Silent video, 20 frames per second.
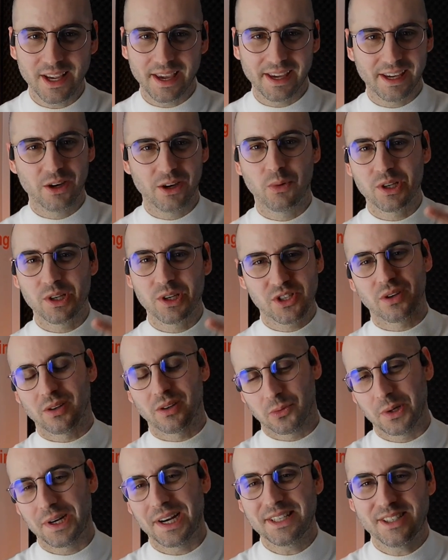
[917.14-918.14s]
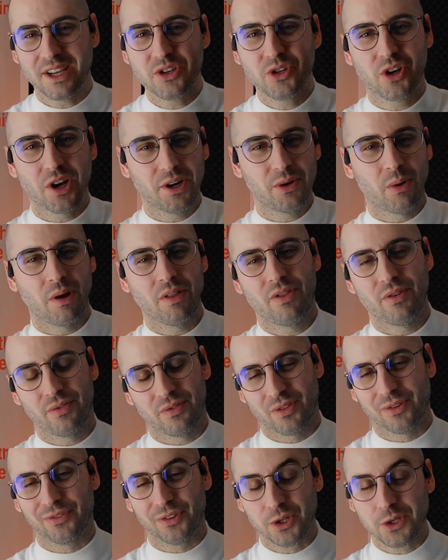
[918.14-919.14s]
saying it was when I said you got it right
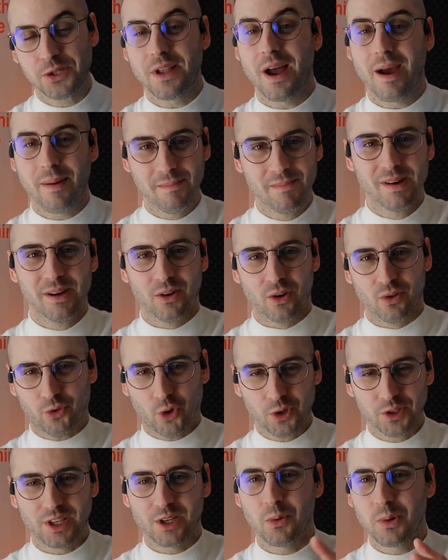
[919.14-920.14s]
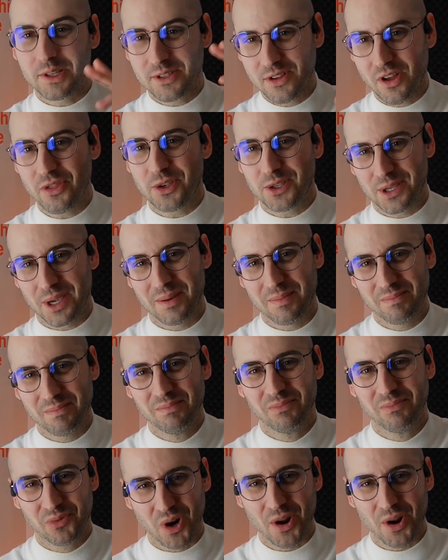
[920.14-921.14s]
the first time. Of course, it was not the
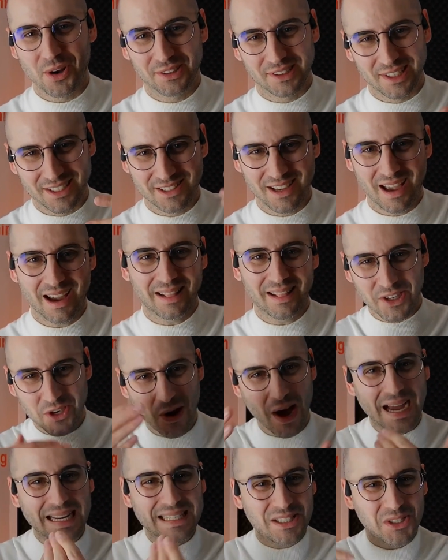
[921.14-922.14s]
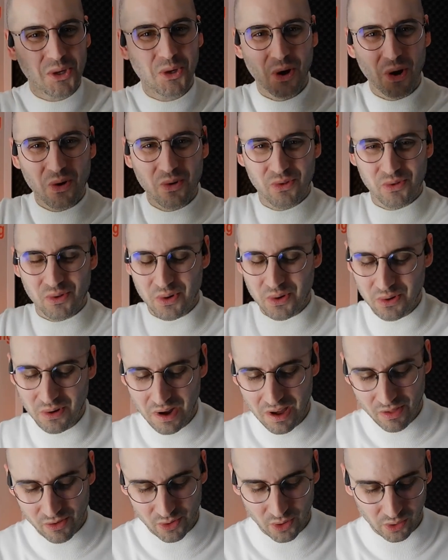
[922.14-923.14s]
same product exactly. You had to go through
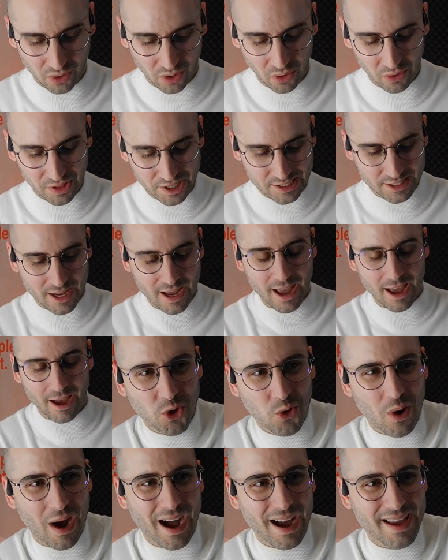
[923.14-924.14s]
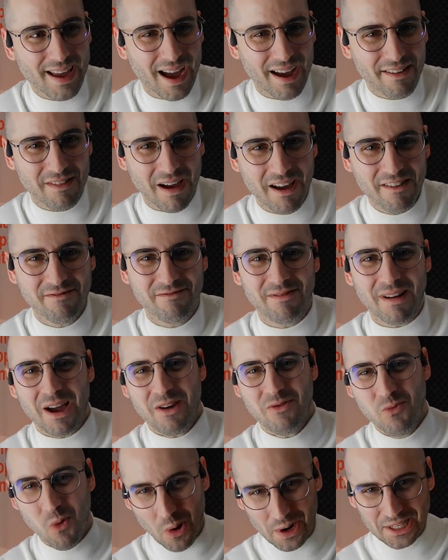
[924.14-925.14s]
all this. So
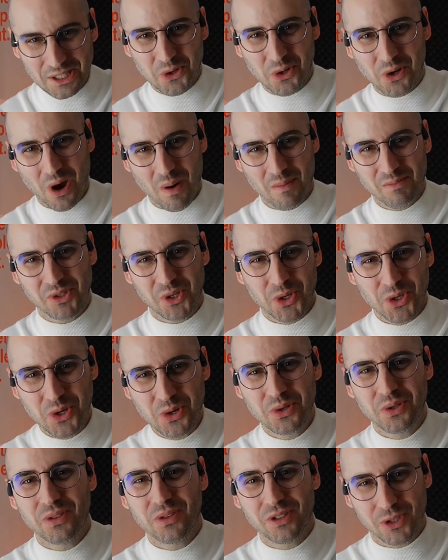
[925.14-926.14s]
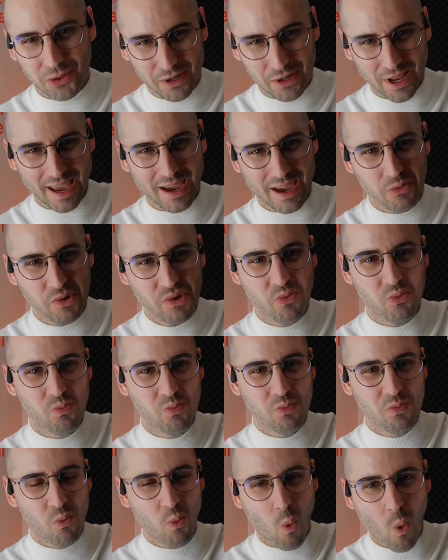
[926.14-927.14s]
I wanted to come to you today with
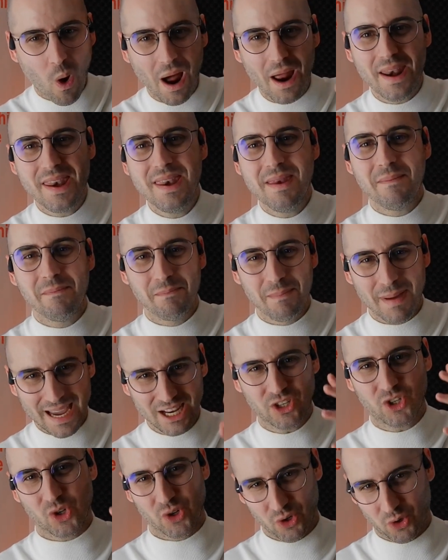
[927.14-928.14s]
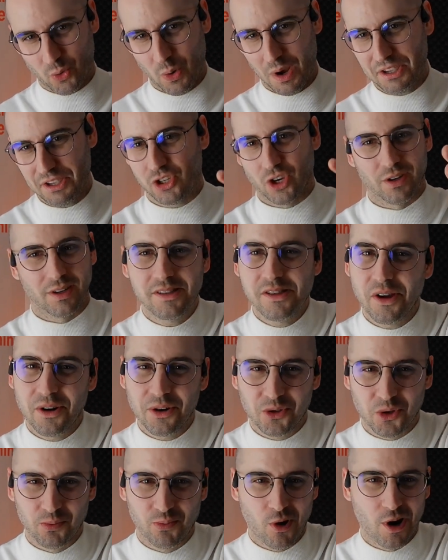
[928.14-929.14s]
one major question. It's not
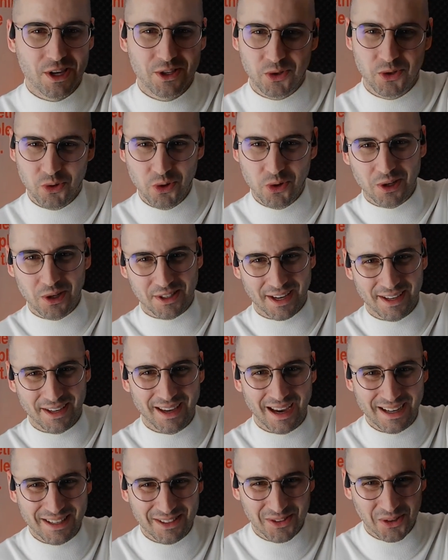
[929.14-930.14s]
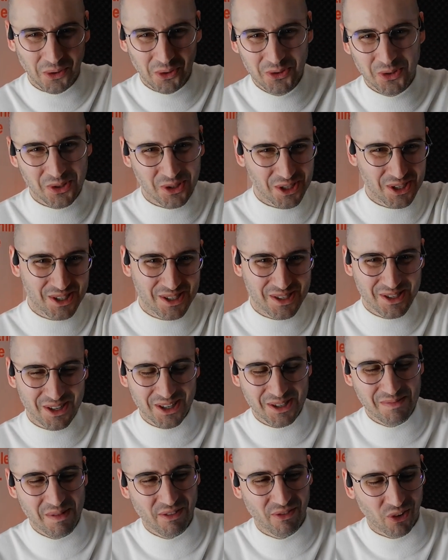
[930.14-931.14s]
a surprise to you because I told you just
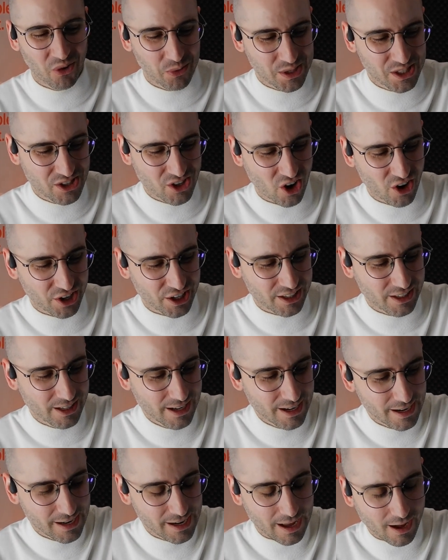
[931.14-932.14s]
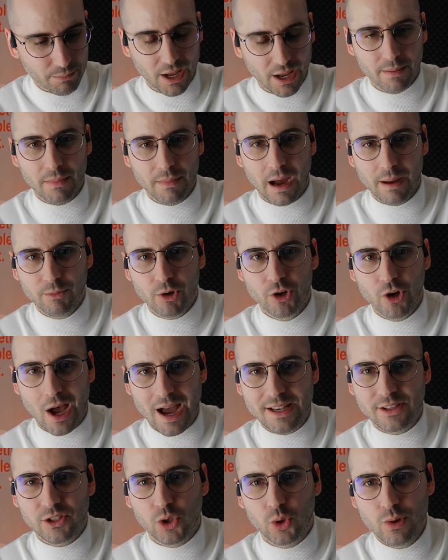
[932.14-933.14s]
before we started, but I'm going
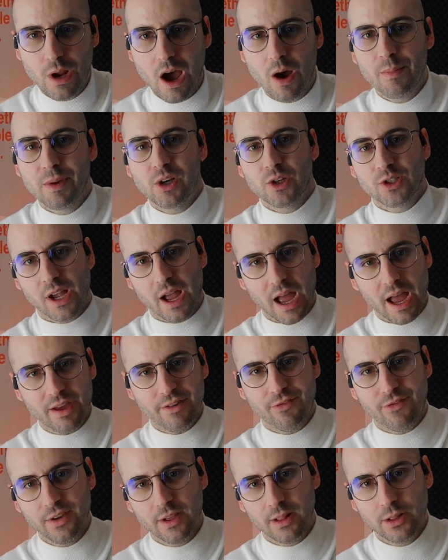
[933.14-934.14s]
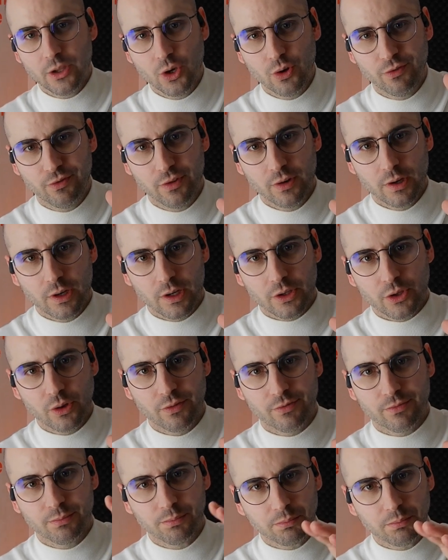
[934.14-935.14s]
to ask you now because I feel
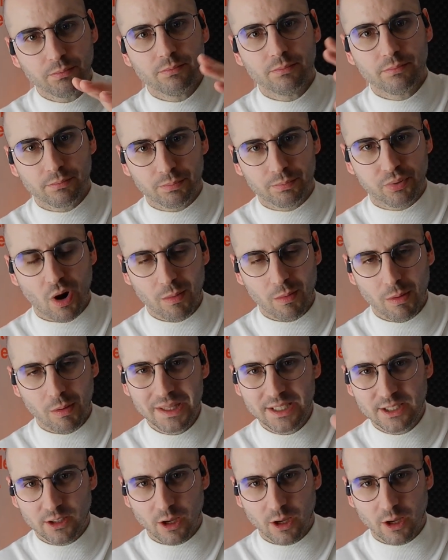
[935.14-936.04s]
you've probably